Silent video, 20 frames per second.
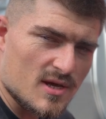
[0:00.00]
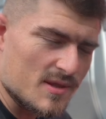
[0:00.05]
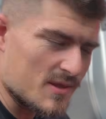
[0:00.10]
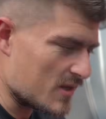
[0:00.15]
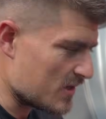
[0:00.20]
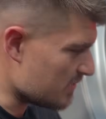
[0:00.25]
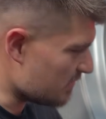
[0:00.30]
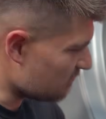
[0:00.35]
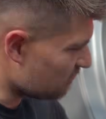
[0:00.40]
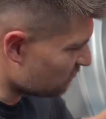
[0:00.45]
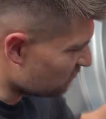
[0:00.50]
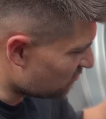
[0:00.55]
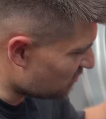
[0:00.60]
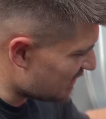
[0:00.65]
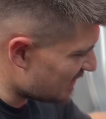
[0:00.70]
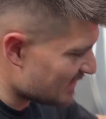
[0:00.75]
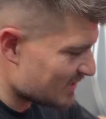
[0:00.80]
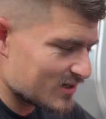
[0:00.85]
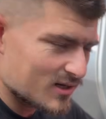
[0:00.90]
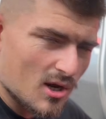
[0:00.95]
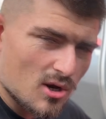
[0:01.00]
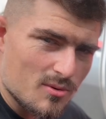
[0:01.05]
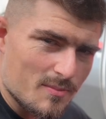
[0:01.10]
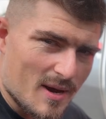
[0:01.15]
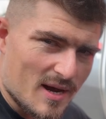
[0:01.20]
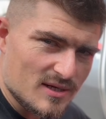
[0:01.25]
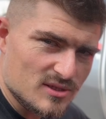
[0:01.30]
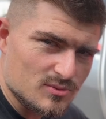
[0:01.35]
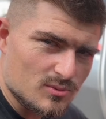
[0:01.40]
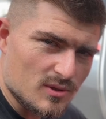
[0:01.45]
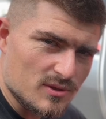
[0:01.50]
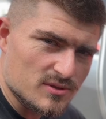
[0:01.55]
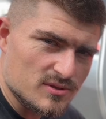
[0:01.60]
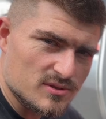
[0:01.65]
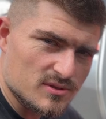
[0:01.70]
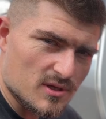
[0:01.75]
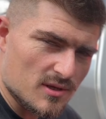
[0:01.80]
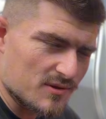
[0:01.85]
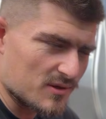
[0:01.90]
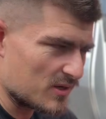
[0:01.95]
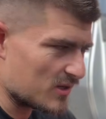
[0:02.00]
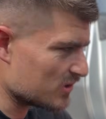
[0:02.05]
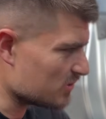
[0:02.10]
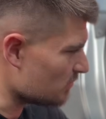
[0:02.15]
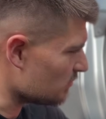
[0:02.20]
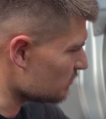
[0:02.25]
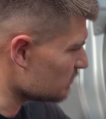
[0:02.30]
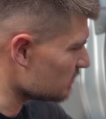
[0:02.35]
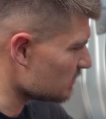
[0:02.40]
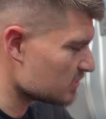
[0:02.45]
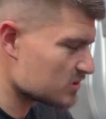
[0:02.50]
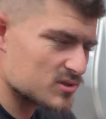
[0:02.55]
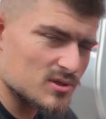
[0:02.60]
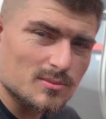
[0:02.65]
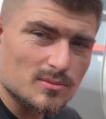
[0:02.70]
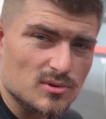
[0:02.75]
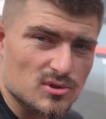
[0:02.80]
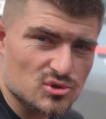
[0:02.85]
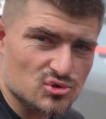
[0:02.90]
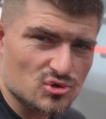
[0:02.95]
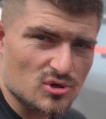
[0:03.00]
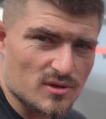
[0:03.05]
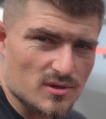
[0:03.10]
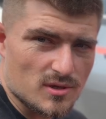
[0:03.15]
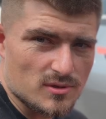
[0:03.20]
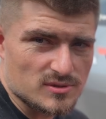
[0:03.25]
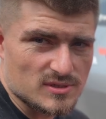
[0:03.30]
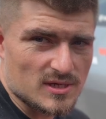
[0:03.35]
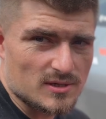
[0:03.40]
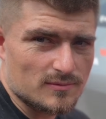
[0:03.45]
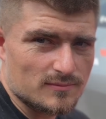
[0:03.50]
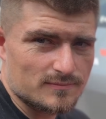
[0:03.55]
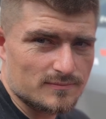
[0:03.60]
and they're the really low max ones, I think they're called. So I'm gonna try those out.